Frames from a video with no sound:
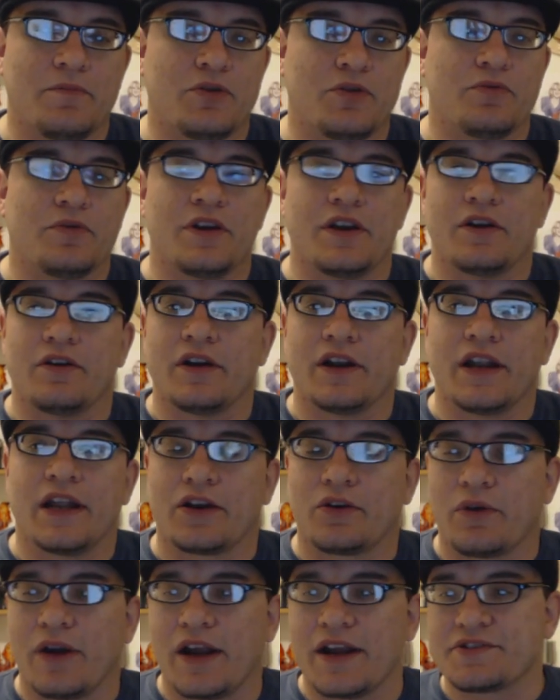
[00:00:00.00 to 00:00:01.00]
mutineer at,
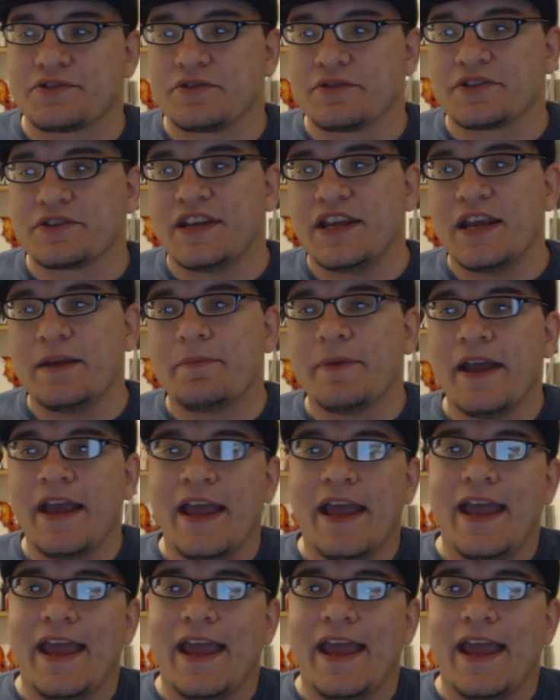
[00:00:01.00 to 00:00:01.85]
at Craster's Keep